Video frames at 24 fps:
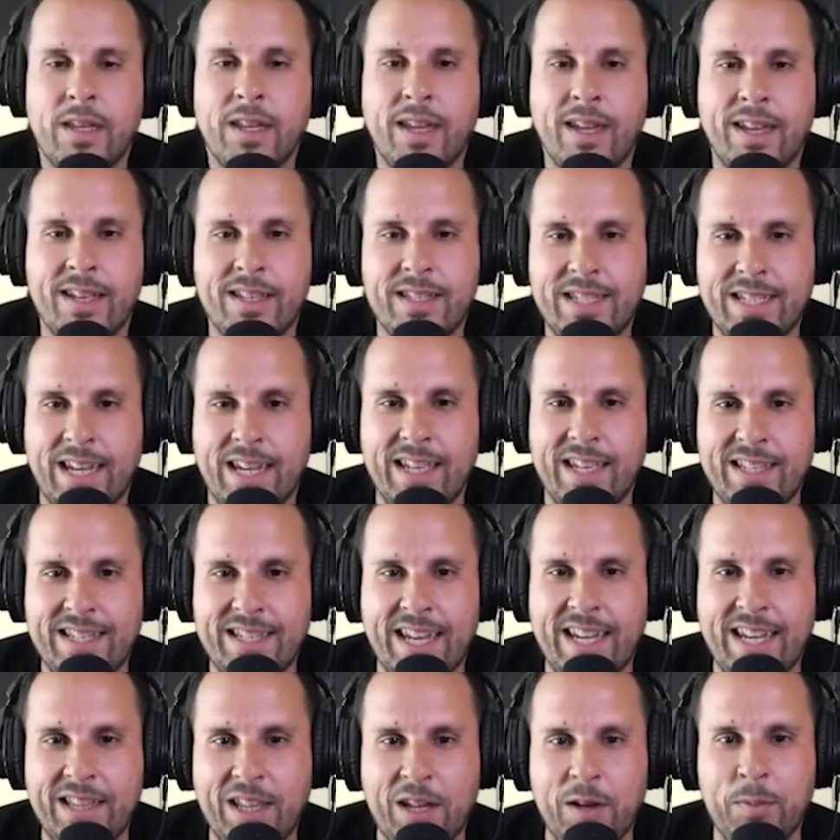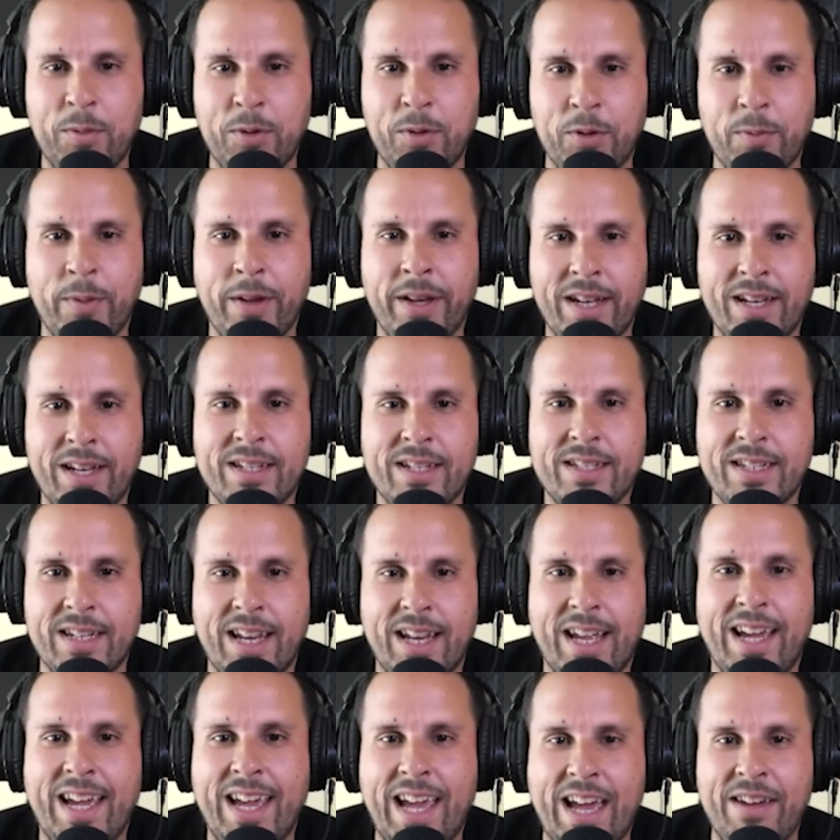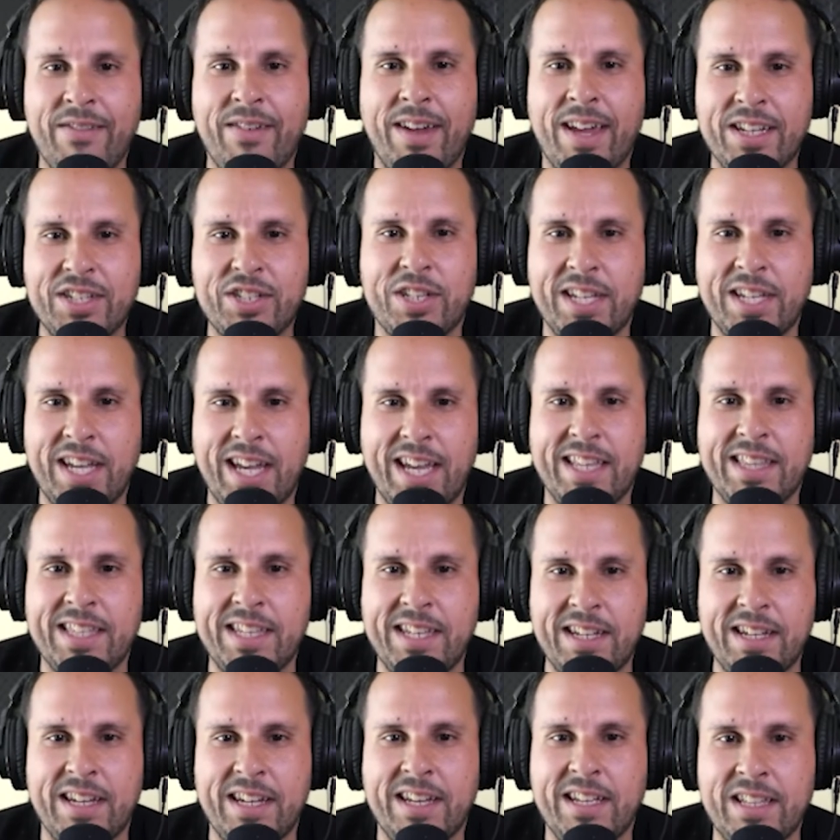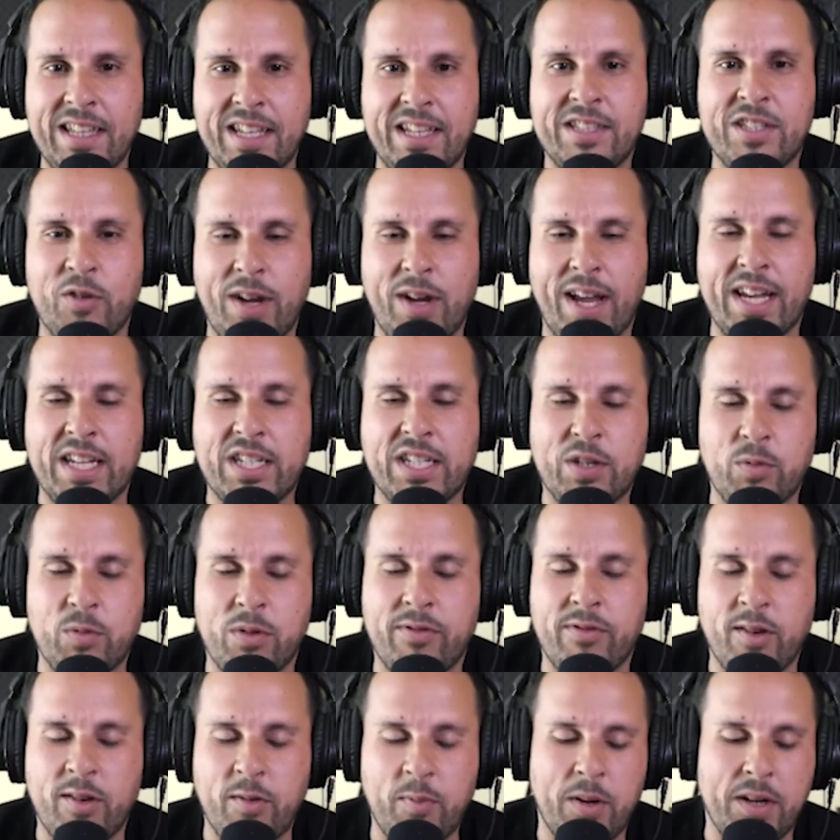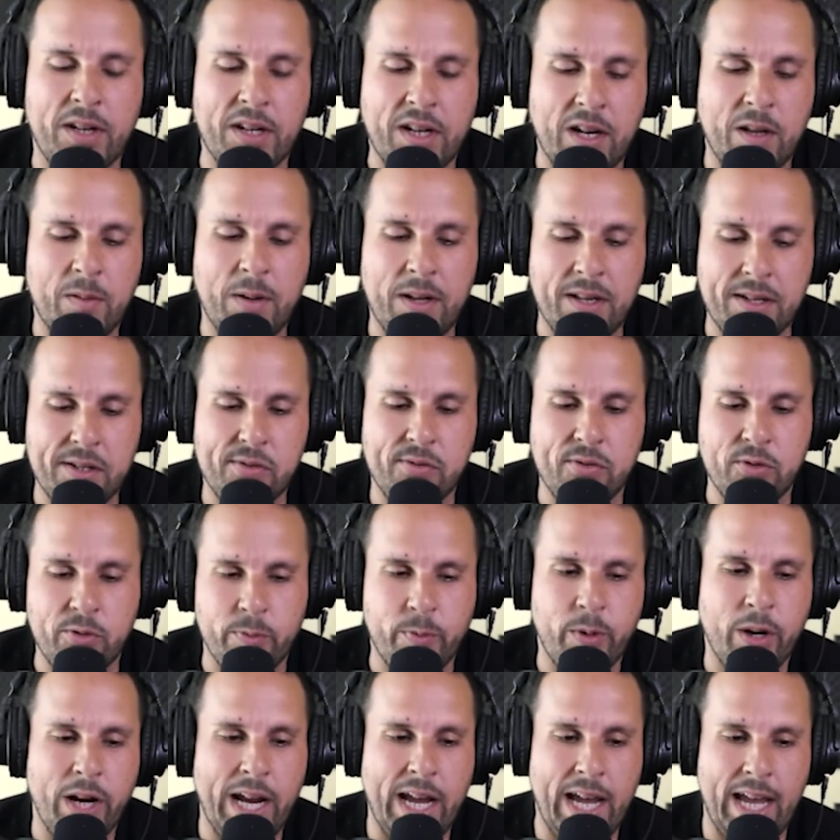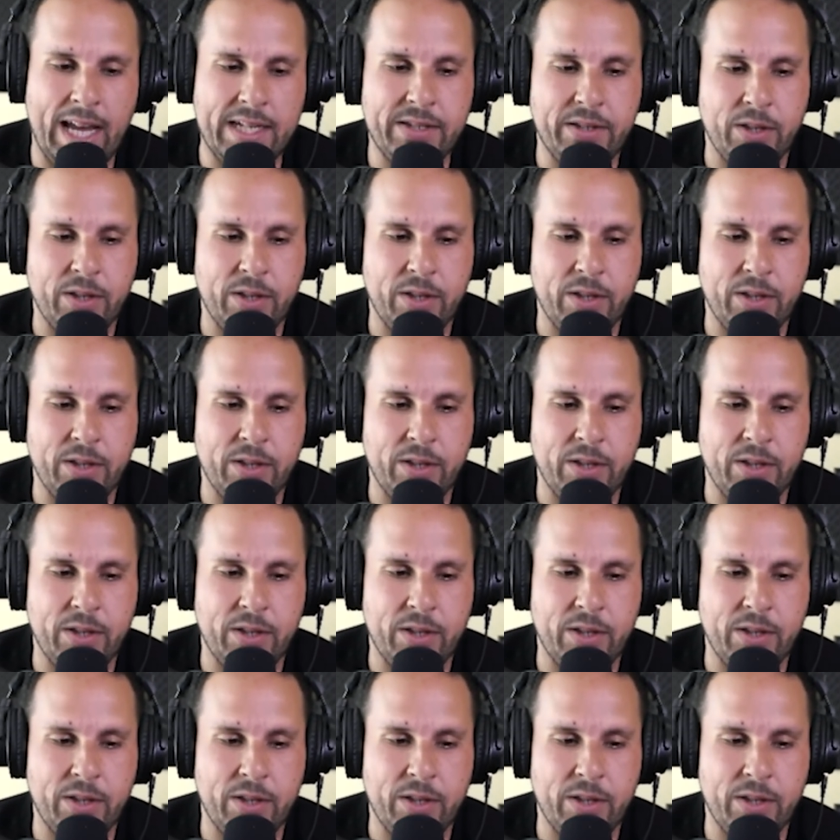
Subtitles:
JW, man. Listen, I've actually had the interaction with him on a Clubhouse room where I asked him.